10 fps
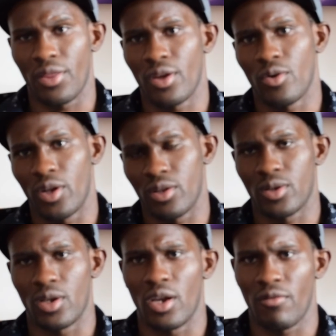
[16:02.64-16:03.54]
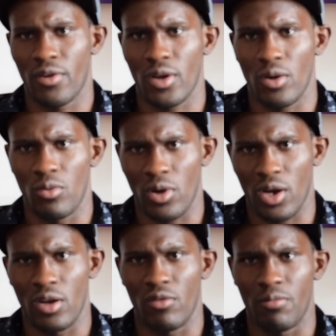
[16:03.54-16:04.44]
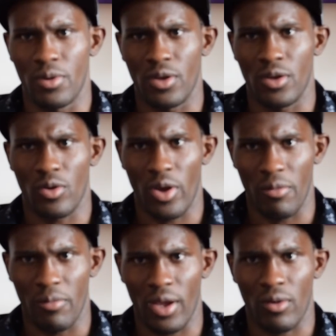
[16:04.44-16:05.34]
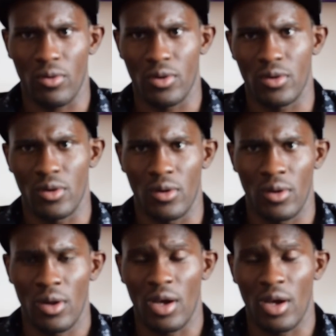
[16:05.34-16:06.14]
think in South Africa we'll kind of be going backward, you know.